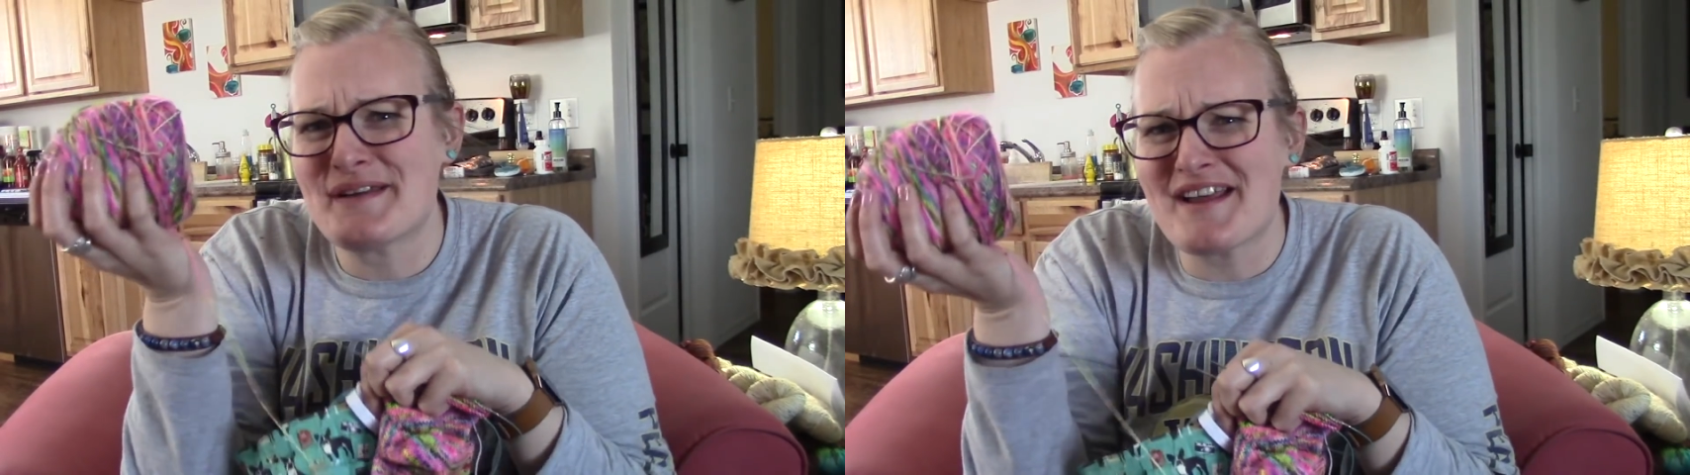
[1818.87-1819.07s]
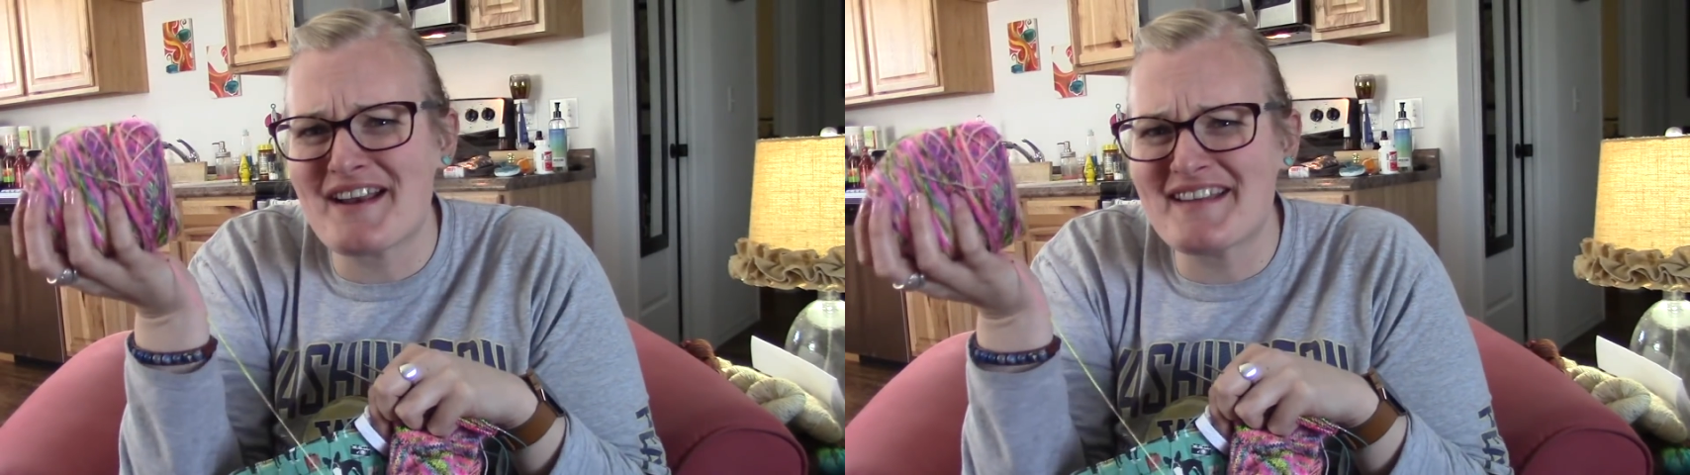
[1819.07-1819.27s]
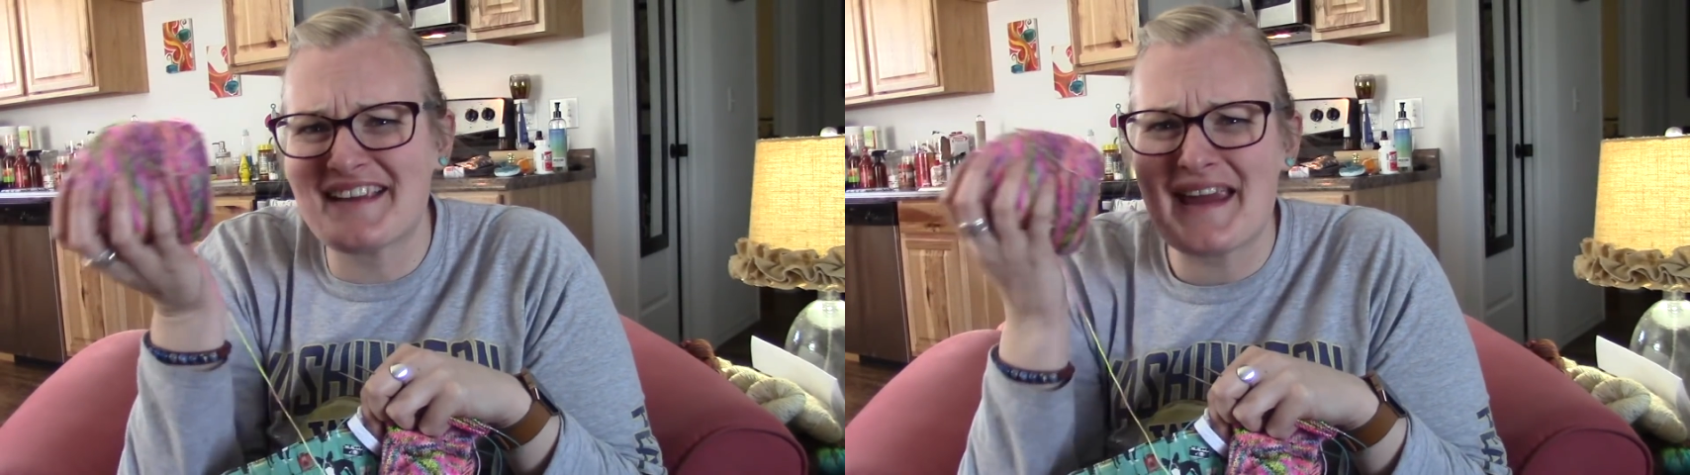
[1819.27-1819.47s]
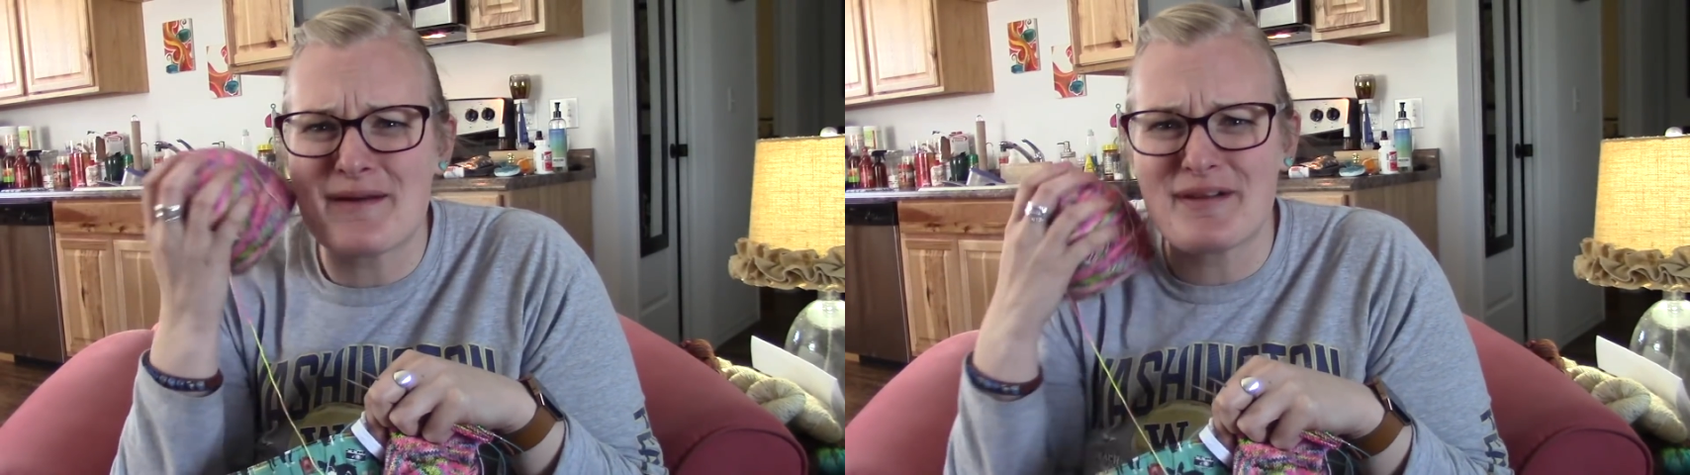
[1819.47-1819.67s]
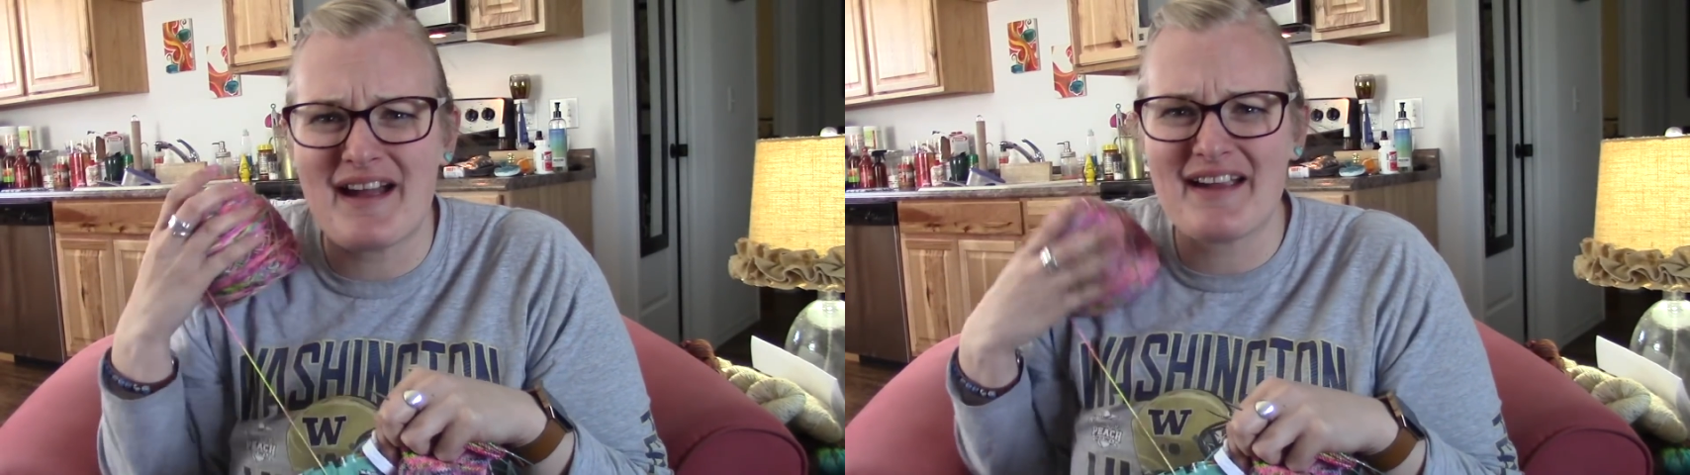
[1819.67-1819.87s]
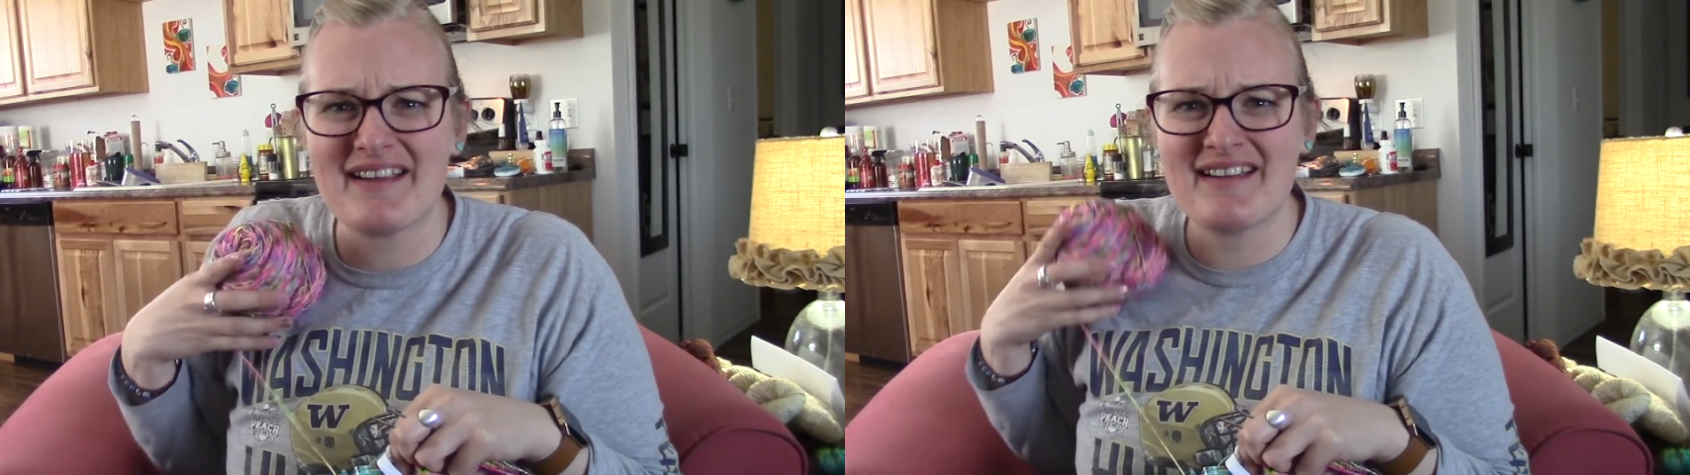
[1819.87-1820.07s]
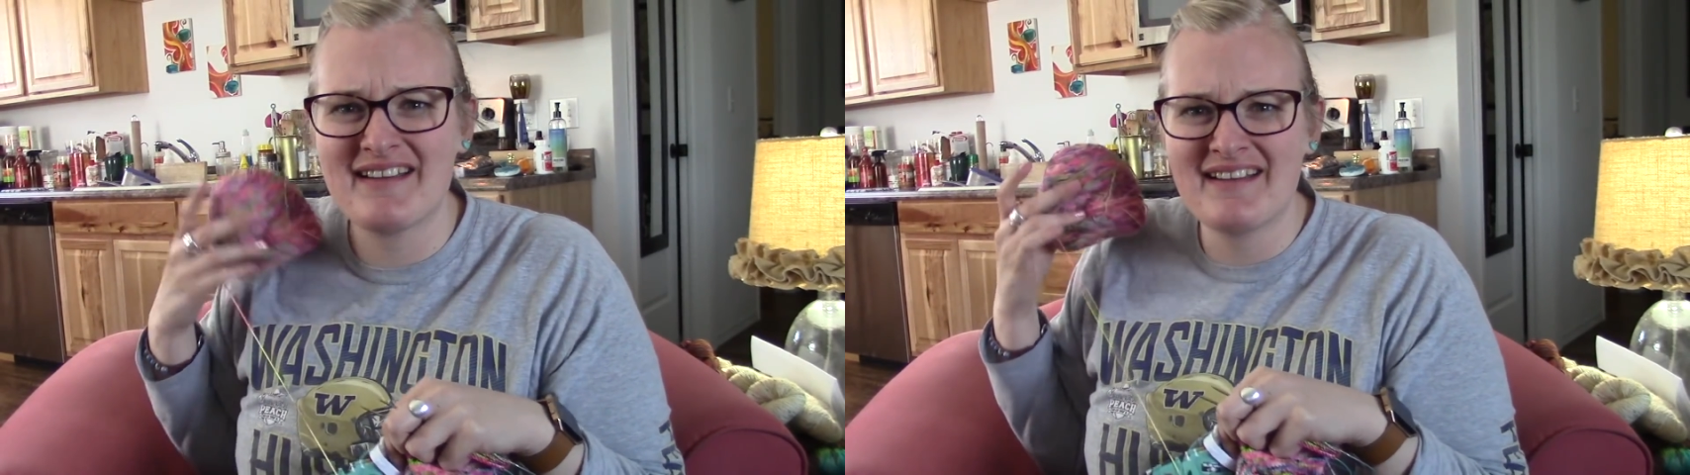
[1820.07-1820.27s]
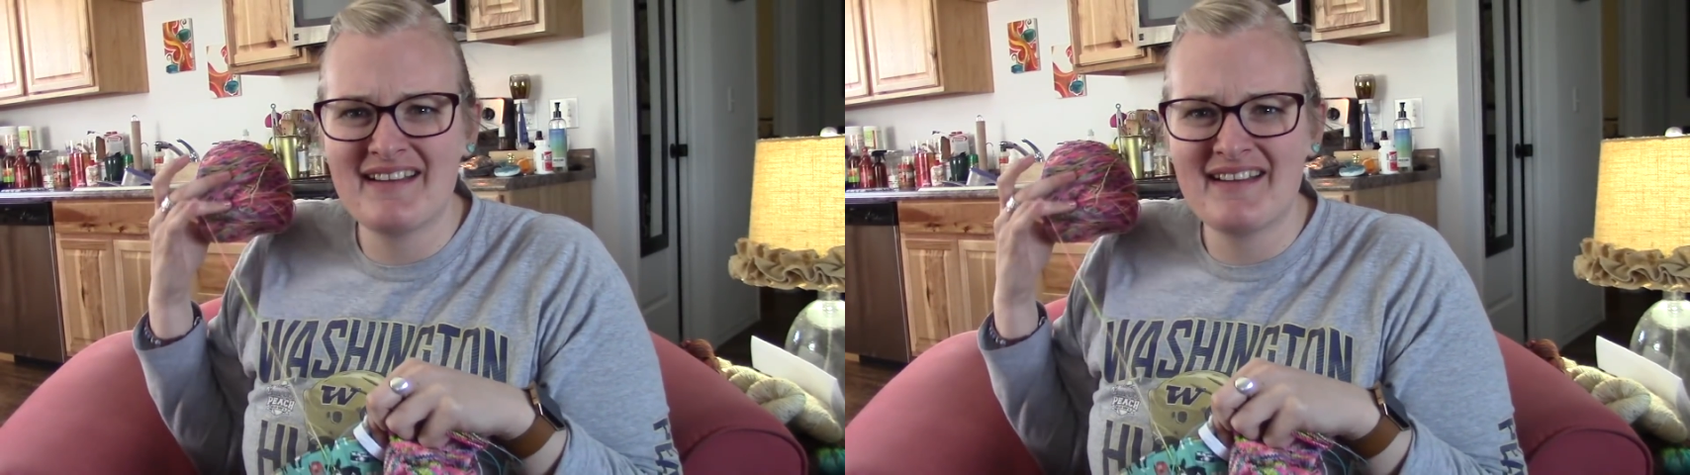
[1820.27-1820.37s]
but not on the camera.